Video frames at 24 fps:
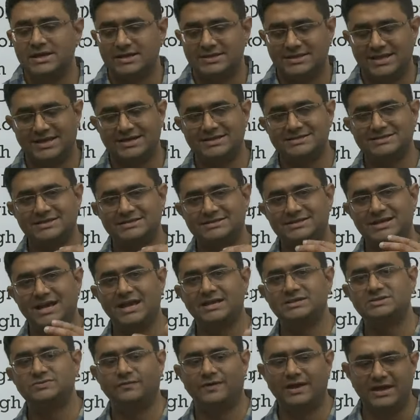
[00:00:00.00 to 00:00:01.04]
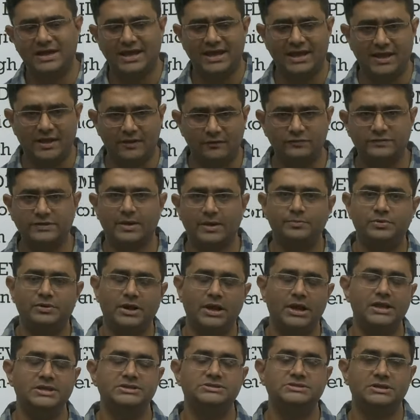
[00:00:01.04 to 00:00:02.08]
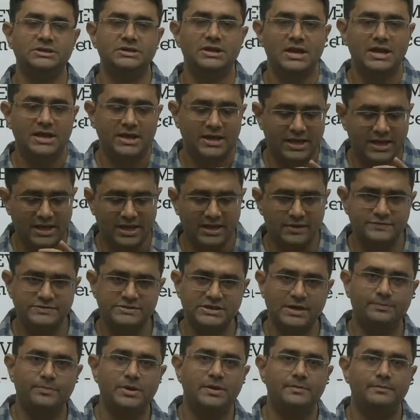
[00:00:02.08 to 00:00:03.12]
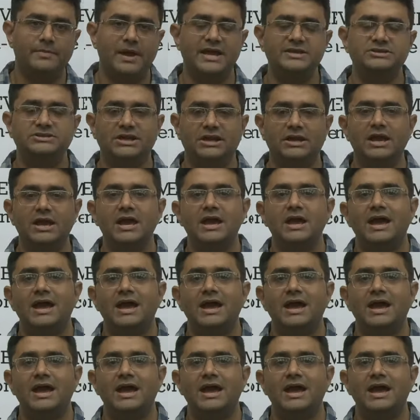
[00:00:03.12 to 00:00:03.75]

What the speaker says: that is a stage when he gives up religion, he gives up magic,